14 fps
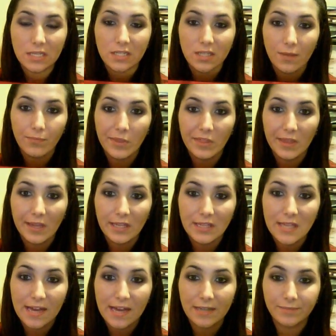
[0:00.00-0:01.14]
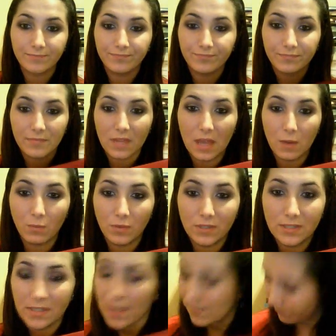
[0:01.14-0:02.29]
something like that, and
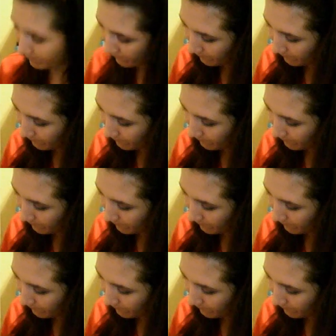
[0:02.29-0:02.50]
we'll see.